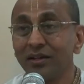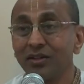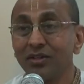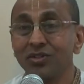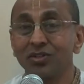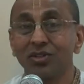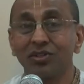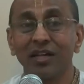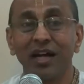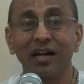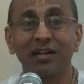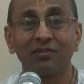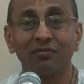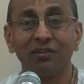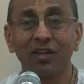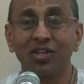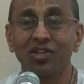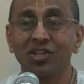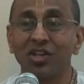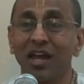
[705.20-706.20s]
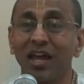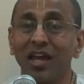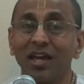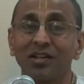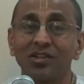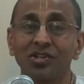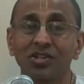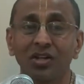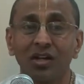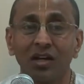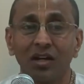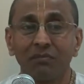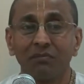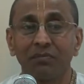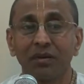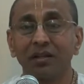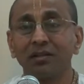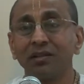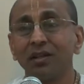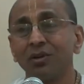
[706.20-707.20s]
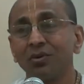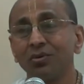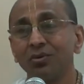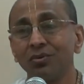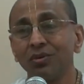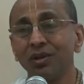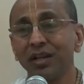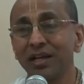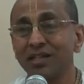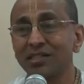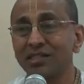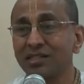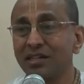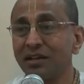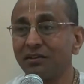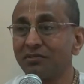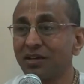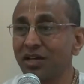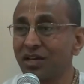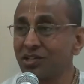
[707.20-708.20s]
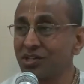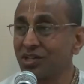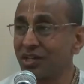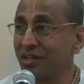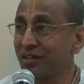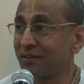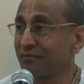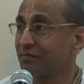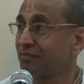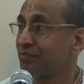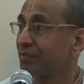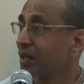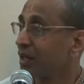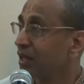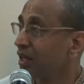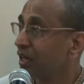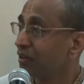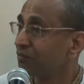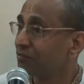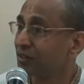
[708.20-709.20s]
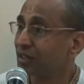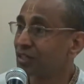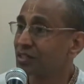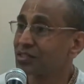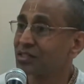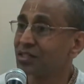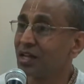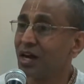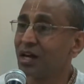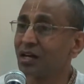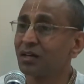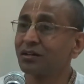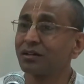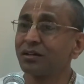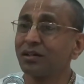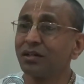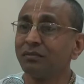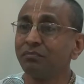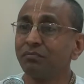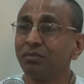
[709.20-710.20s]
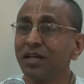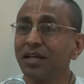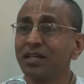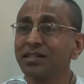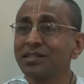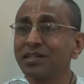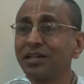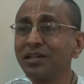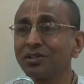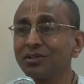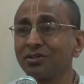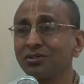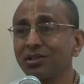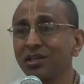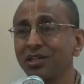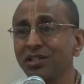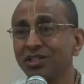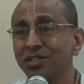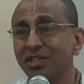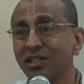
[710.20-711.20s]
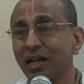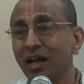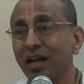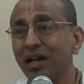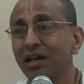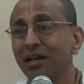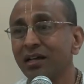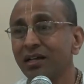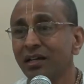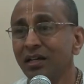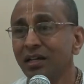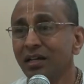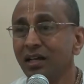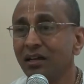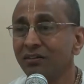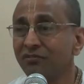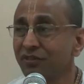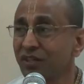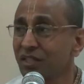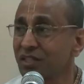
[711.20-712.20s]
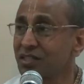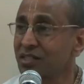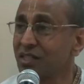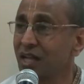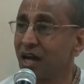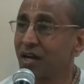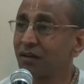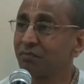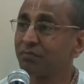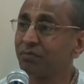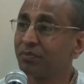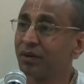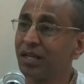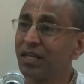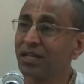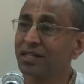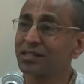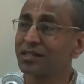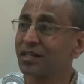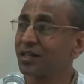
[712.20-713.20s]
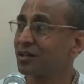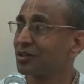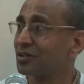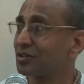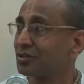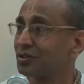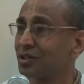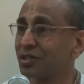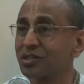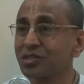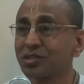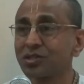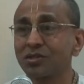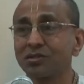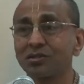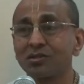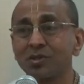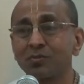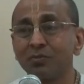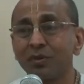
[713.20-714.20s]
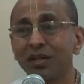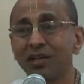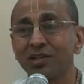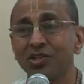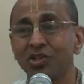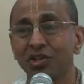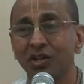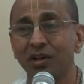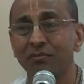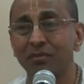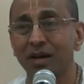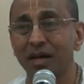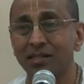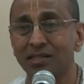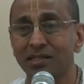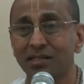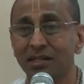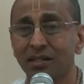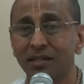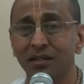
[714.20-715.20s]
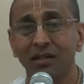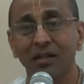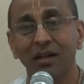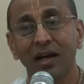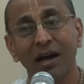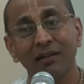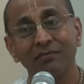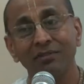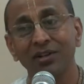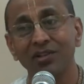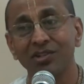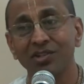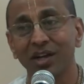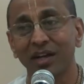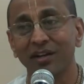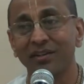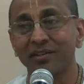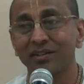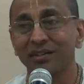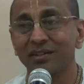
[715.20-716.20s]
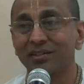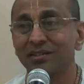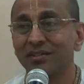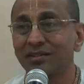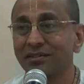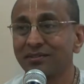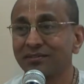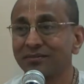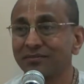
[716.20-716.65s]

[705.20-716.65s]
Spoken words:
So that we change, pratikulyasya varjanam. If it is not pleasing to Krishna, if it is not pleasing to the spiritual master, I reject it.